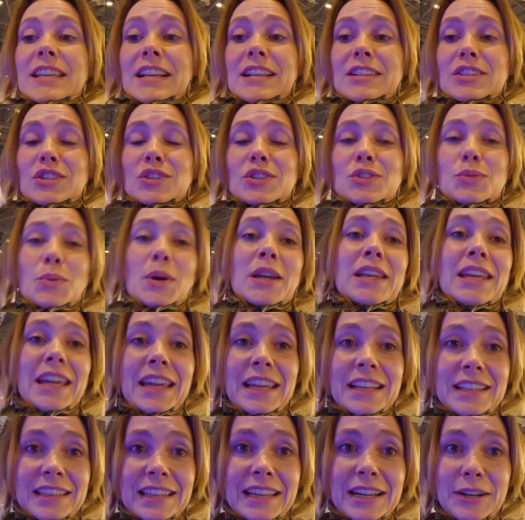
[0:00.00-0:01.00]

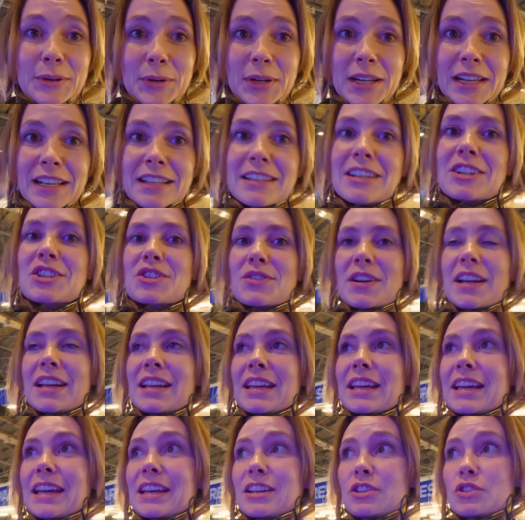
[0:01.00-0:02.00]
6:28 now. They're
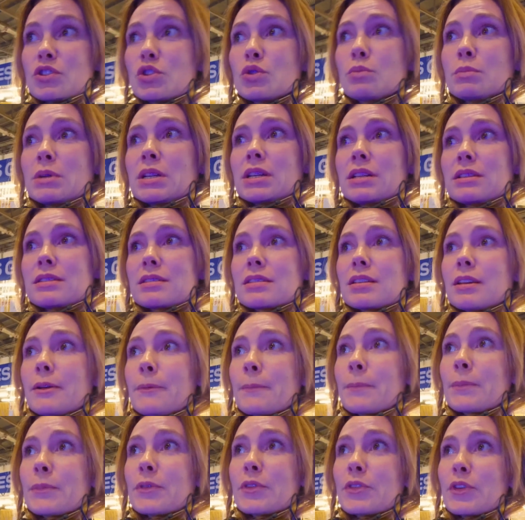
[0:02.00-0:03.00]
trying again in 2 minutes.
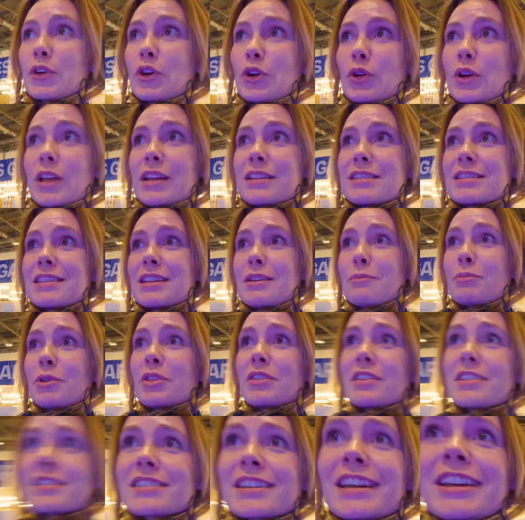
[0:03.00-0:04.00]
So let's see,
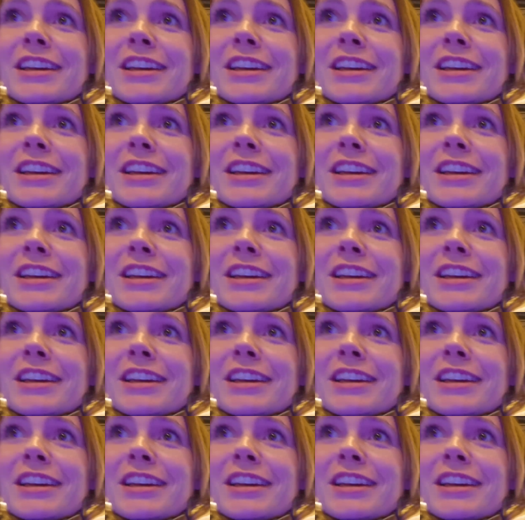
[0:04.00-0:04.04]
but this